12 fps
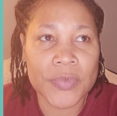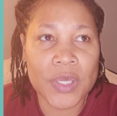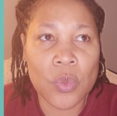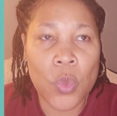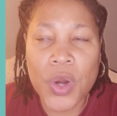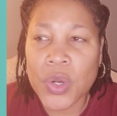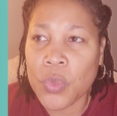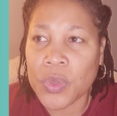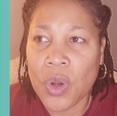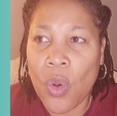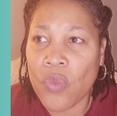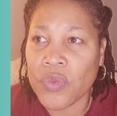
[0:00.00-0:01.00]
working with
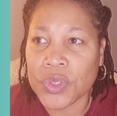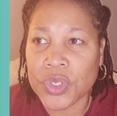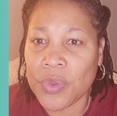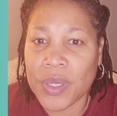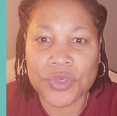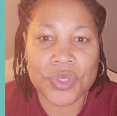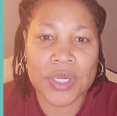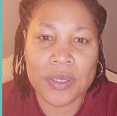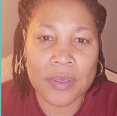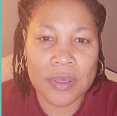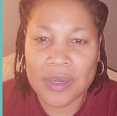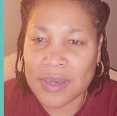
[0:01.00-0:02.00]
over
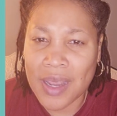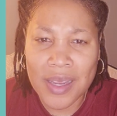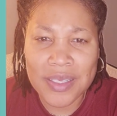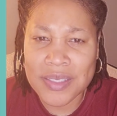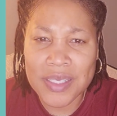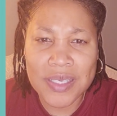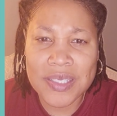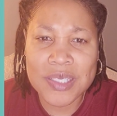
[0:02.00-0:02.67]
296